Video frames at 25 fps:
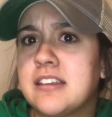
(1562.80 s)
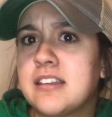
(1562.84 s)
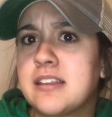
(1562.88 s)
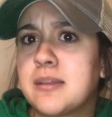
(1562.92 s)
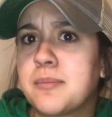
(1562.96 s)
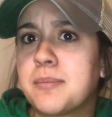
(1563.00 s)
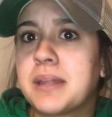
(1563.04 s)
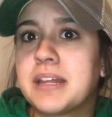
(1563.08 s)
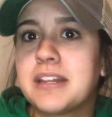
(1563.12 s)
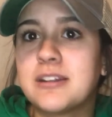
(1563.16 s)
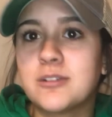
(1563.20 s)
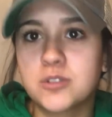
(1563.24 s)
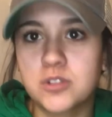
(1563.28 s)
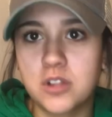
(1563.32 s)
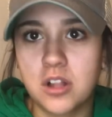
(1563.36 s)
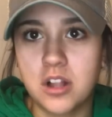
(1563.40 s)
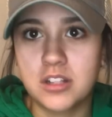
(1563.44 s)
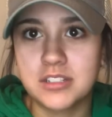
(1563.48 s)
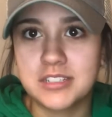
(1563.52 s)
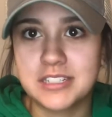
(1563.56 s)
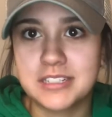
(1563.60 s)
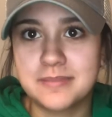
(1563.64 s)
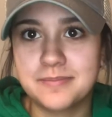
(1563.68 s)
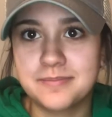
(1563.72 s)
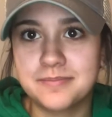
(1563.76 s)
the Plato's
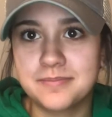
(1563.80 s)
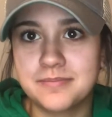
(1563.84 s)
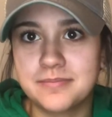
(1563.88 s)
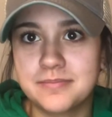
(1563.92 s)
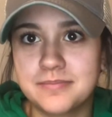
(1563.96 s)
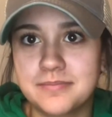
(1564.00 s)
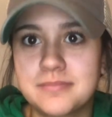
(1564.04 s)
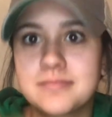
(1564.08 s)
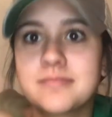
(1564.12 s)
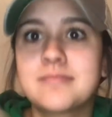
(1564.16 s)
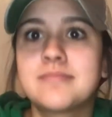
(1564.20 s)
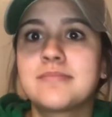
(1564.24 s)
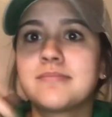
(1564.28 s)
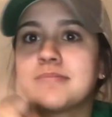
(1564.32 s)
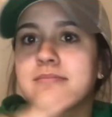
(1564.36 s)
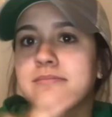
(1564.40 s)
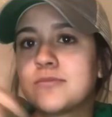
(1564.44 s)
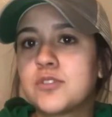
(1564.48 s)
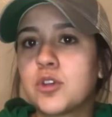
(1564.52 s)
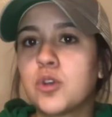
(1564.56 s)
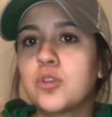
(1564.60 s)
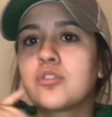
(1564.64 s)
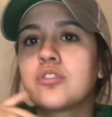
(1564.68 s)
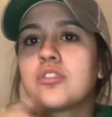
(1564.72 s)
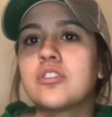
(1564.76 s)
Closet.
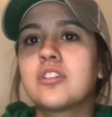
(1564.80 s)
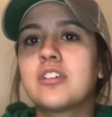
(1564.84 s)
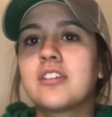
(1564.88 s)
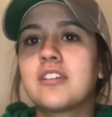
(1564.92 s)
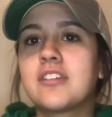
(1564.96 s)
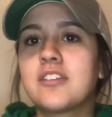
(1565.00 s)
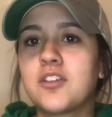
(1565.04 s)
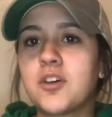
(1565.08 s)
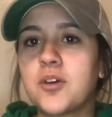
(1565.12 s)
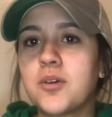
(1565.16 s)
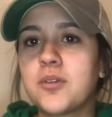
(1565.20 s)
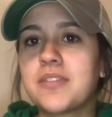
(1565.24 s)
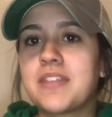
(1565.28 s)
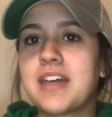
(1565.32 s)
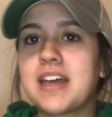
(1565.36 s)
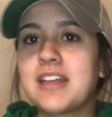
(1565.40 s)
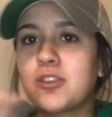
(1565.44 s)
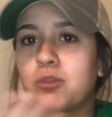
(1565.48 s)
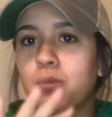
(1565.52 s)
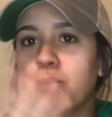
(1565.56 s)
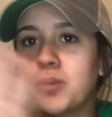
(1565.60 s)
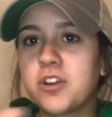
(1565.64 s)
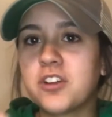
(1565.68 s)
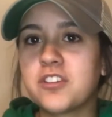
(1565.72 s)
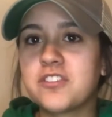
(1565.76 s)
Those are the, the, that's
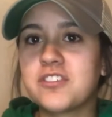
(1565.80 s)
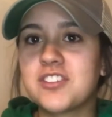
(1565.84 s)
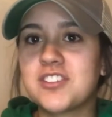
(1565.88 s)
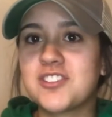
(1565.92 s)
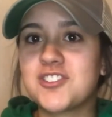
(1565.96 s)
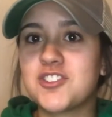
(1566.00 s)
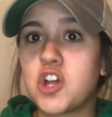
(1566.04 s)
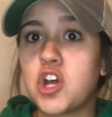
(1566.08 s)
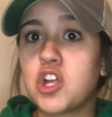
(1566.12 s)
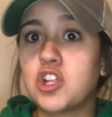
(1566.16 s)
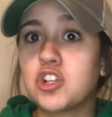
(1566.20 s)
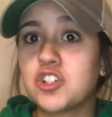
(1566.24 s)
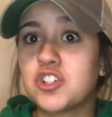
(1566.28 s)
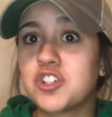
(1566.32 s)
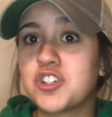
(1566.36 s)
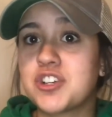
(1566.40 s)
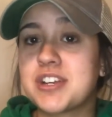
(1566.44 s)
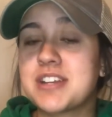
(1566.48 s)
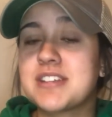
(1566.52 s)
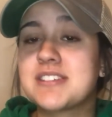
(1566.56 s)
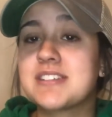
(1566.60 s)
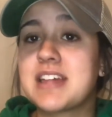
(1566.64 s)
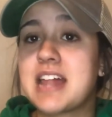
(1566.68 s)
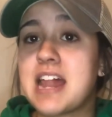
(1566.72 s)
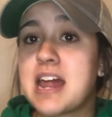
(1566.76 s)
where this Dollar Tree
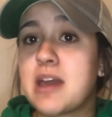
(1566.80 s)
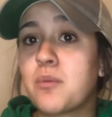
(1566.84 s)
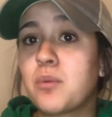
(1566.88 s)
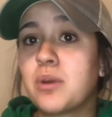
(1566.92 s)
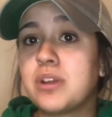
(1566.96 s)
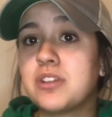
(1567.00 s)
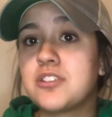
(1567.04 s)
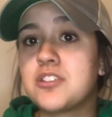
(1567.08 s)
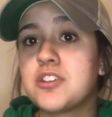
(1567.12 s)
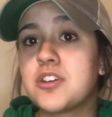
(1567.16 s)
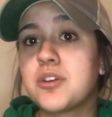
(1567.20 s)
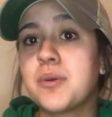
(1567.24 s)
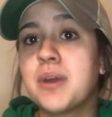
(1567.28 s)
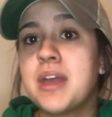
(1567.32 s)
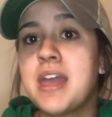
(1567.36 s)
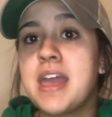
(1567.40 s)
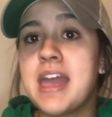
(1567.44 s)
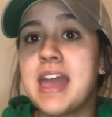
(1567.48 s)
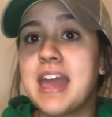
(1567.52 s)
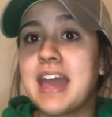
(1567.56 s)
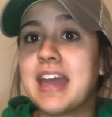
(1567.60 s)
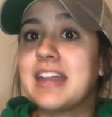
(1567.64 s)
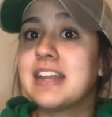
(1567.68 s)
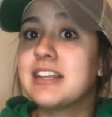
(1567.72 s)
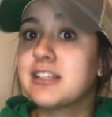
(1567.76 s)
is that I went to
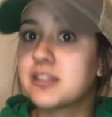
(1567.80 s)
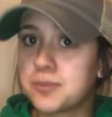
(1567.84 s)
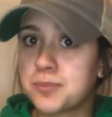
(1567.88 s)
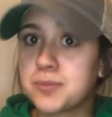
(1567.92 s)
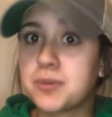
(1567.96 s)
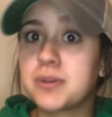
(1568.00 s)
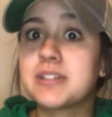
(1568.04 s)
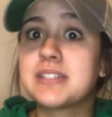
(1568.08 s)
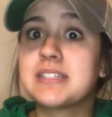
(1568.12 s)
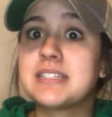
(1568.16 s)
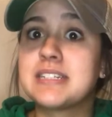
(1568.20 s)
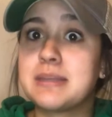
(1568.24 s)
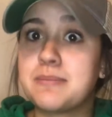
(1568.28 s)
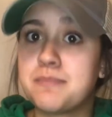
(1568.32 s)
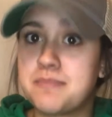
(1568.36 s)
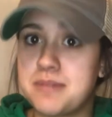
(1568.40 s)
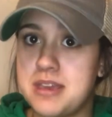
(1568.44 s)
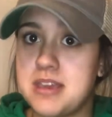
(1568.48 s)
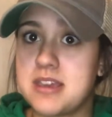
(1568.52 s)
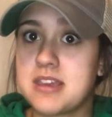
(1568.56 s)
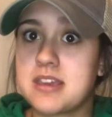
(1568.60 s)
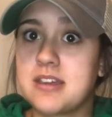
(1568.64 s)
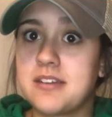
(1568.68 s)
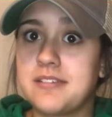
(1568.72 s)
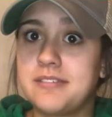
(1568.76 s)
and it's pretty
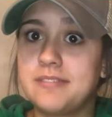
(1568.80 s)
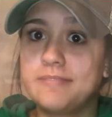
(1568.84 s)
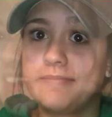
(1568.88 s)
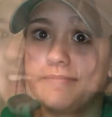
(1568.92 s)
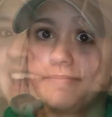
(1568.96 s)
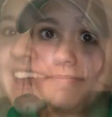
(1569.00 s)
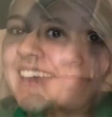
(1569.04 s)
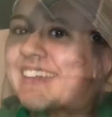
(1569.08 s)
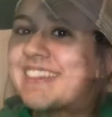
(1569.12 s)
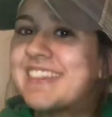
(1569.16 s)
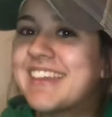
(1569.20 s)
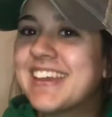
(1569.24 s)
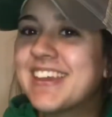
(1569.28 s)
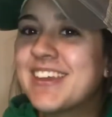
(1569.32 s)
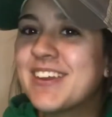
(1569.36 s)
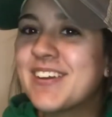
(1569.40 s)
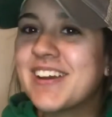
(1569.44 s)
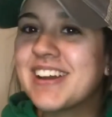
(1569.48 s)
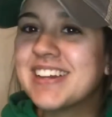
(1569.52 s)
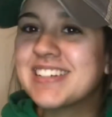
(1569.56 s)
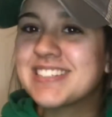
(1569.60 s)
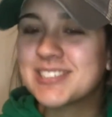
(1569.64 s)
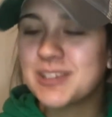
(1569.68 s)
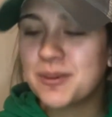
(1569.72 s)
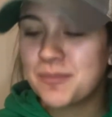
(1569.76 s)
big. Thank you
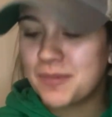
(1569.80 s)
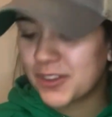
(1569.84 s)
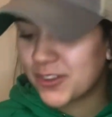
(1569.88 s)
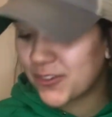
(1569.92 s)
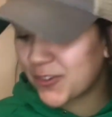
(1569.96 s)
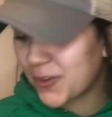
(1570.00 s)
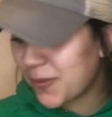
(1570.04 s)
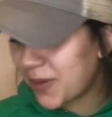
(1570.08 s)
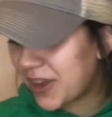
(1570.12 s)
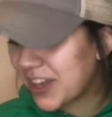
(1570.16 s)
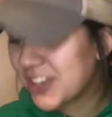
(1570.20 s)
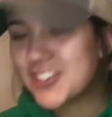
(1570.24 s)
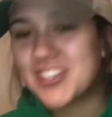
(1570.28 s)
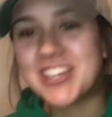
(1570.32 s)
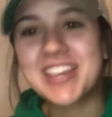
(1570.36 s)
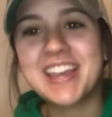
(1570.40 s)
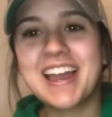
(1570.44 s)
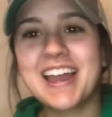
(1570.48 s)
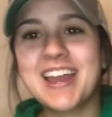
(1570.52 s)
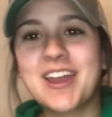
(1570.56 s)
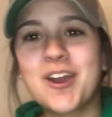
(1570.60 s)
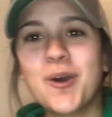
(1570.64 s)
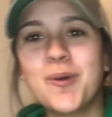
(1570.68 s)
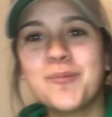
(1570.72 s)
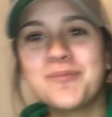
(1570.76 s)
guys so much for watching.
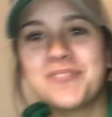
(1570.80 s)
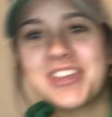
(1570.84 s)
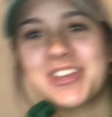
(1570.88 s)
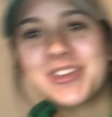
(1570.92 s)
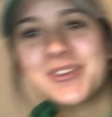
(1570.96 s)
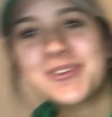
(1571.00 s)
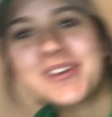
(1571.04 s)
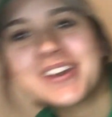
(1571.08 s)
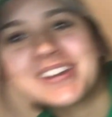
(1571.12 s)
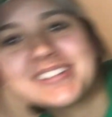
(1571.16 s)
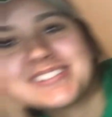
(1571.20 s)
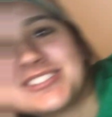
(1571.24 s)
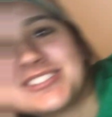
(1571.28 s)
I hope that you guys